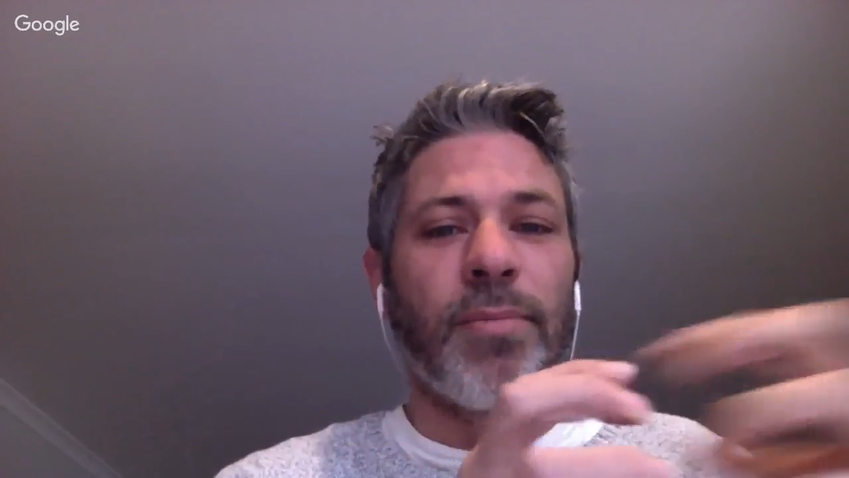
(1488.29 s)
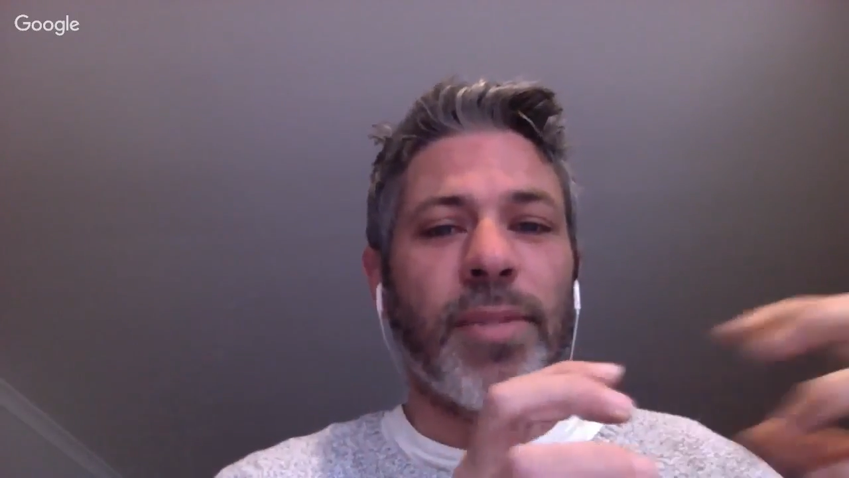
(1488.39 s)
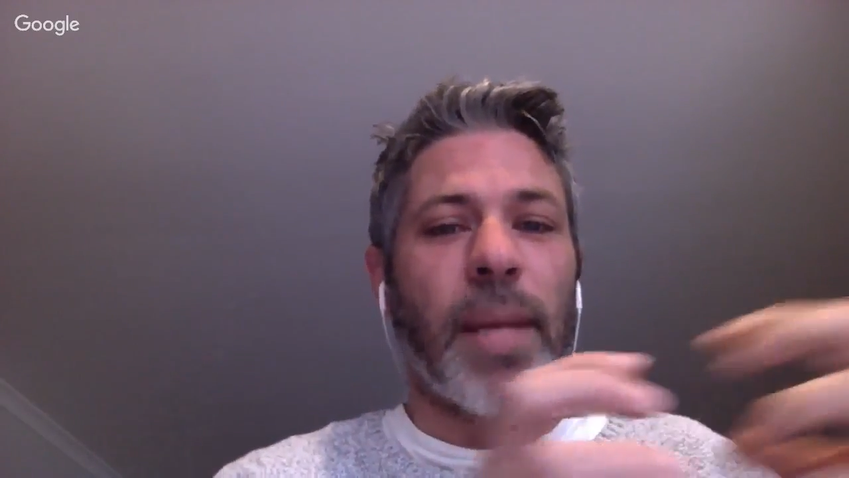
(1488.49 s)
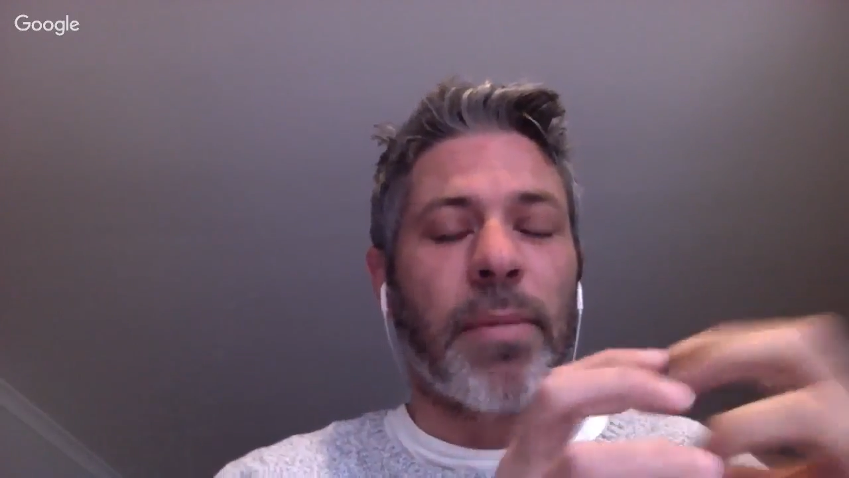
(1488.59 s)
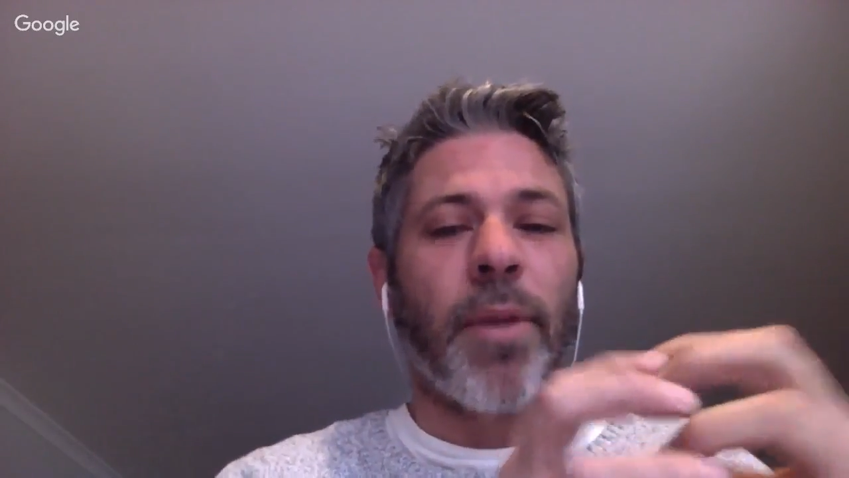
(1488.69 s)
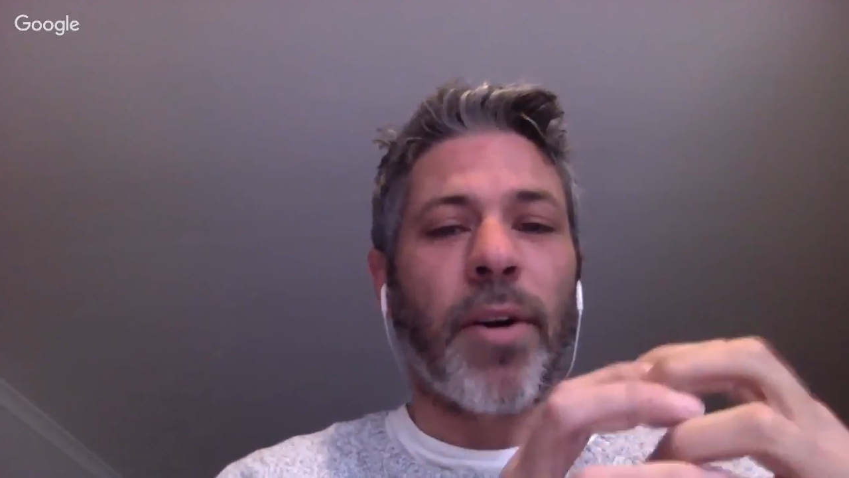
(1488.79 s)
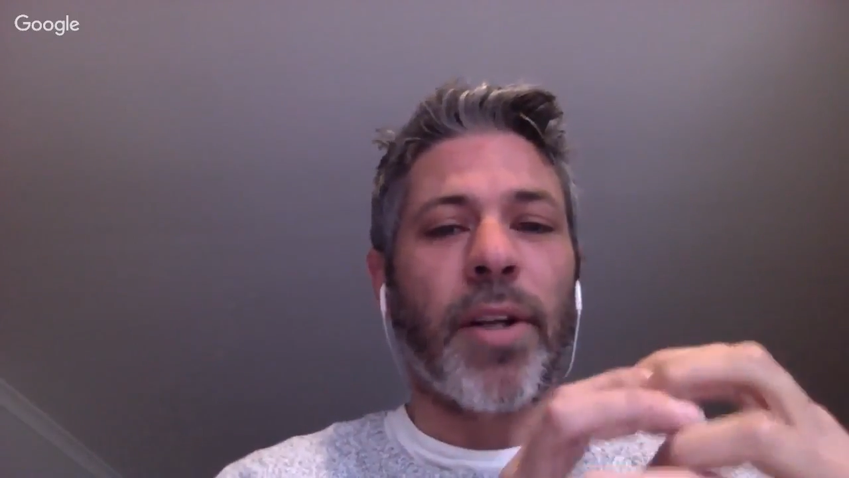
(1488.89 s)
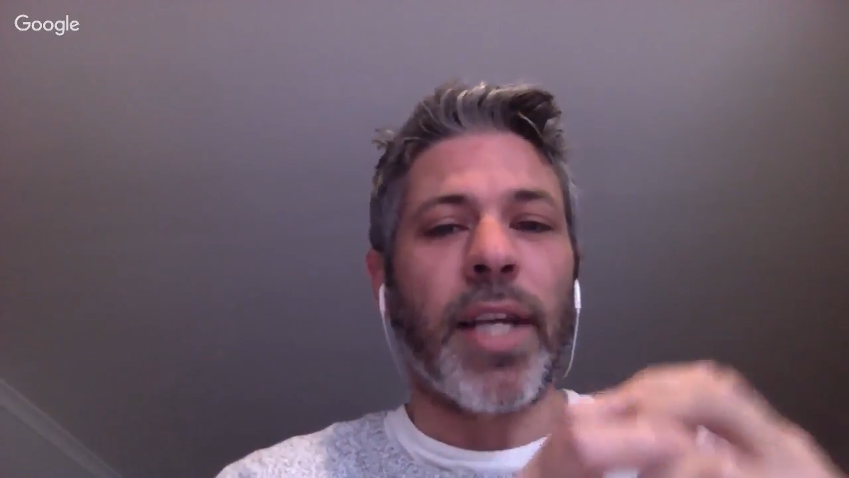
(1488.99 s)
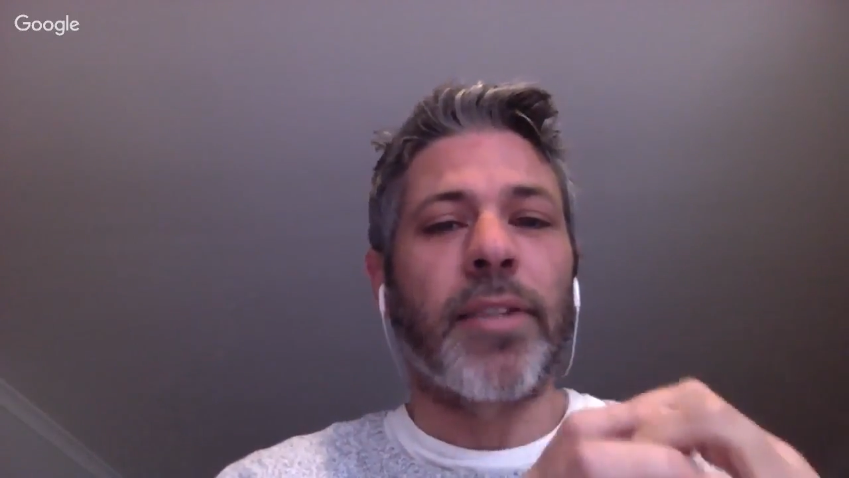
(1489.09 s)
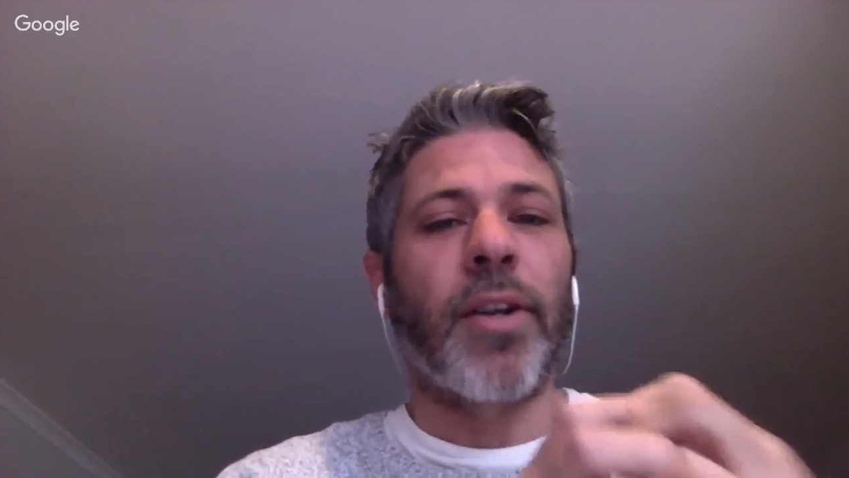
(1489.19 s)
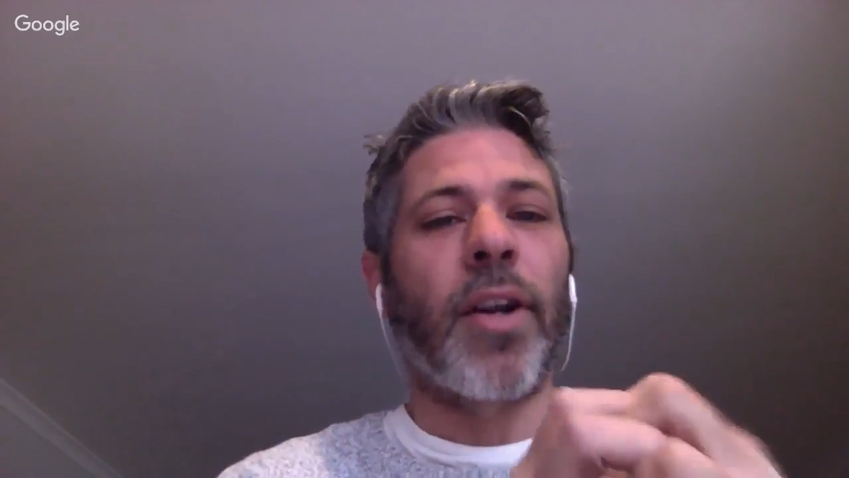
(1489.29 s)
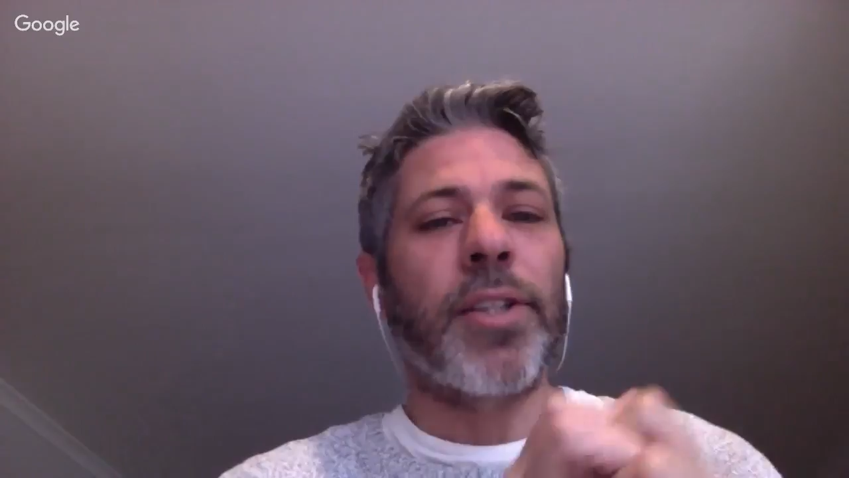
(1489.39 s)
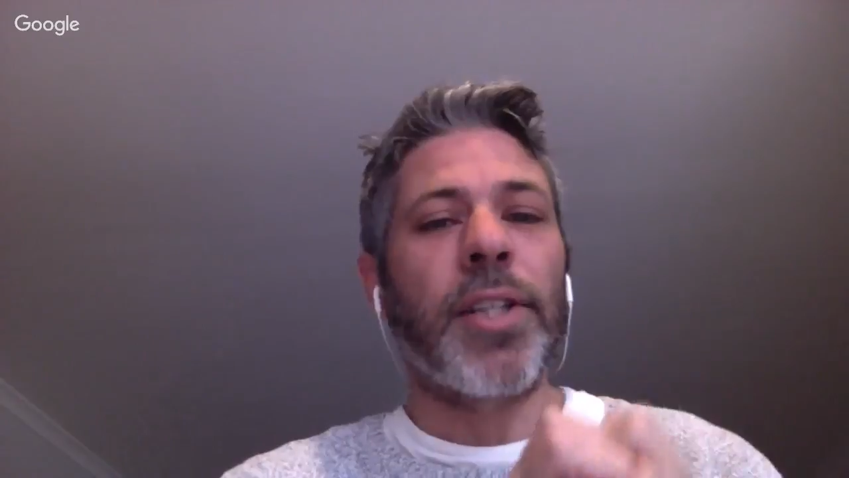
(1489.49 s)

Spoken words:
stepper motor technologies.